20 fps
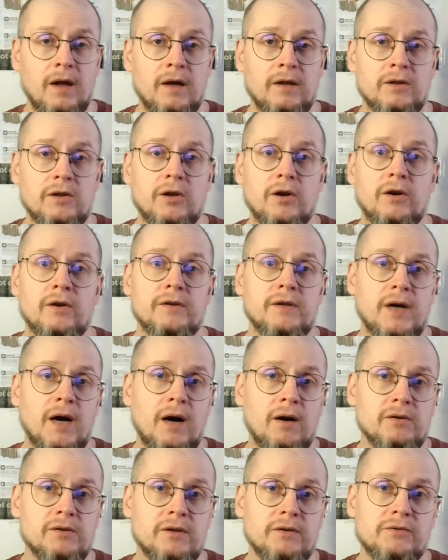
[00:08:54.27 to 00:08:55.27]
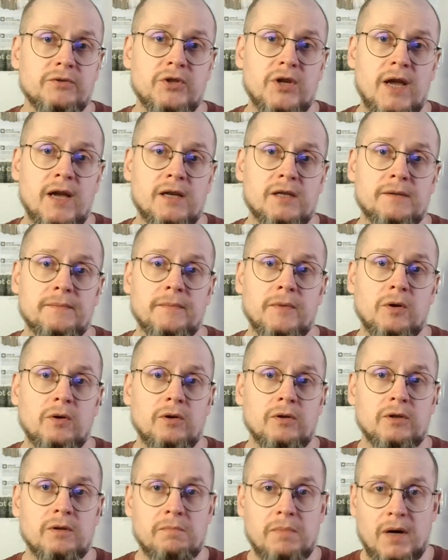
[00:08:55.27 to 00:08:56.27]
The dowser checks
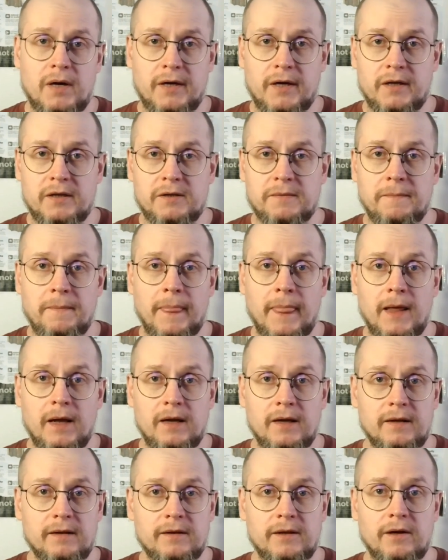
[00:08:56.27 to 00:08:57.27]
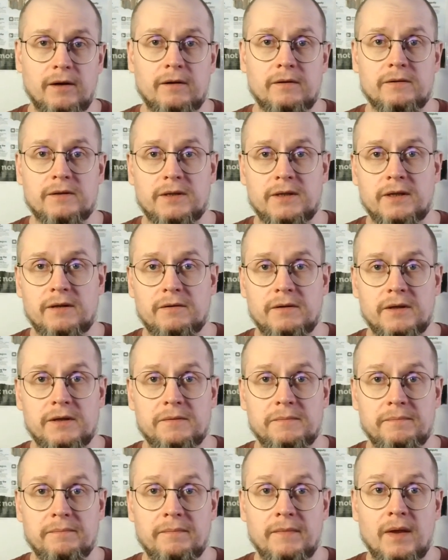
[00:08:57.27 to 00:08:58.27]
all the buckets in the series
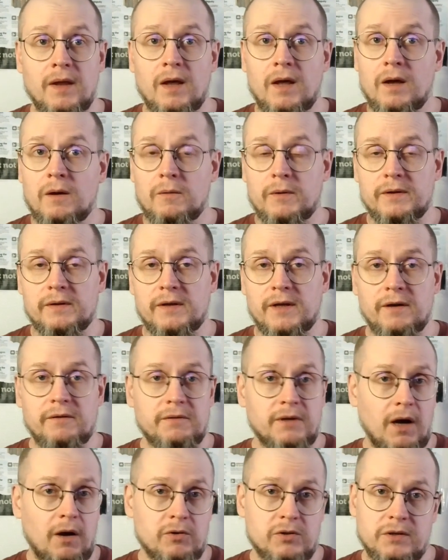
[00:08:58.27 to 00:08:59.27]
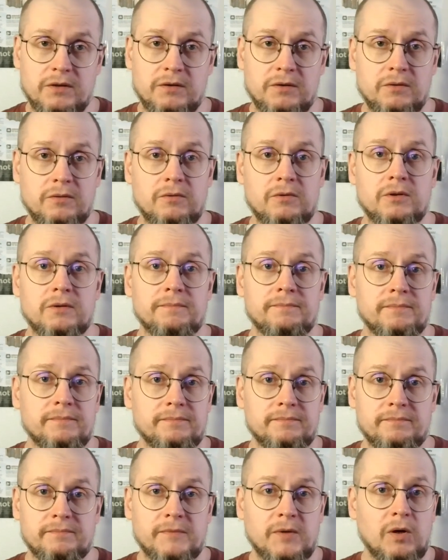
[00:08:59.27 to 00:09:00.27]
with their dowsing tools
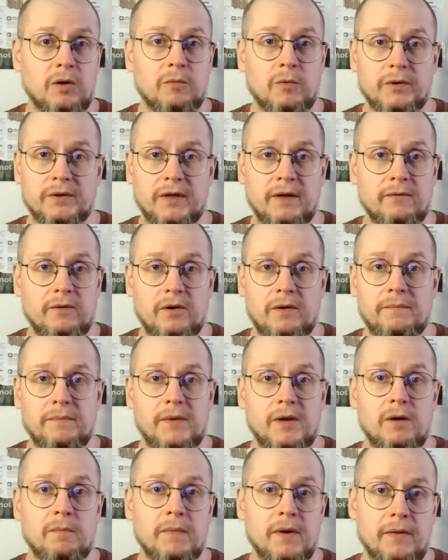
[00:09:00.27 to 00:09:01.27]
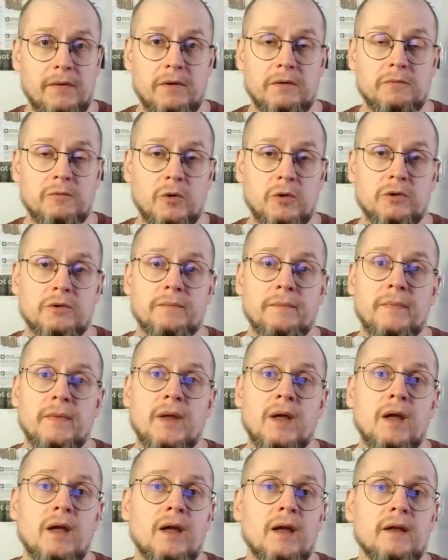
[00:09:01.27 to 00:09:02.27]
or whatever their method was,
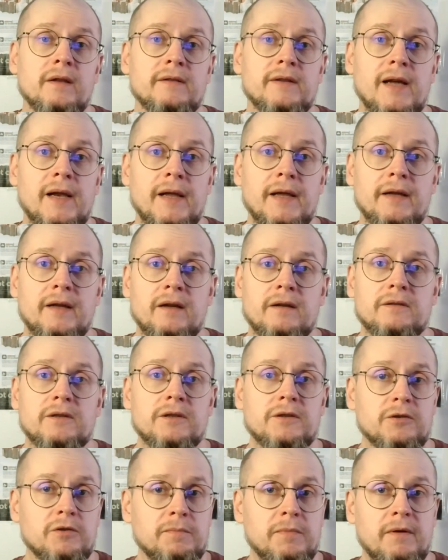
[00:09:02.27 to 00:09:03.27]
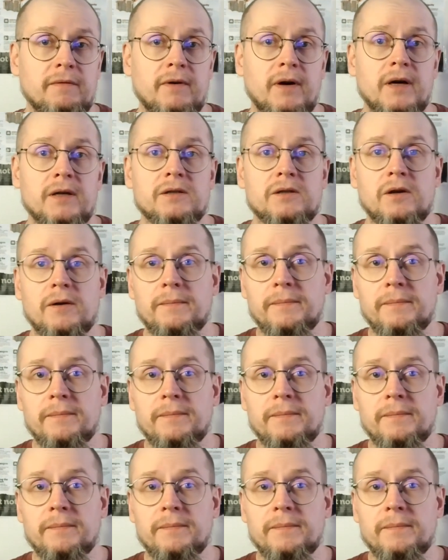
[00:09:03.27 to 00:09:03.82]
telling the supervisor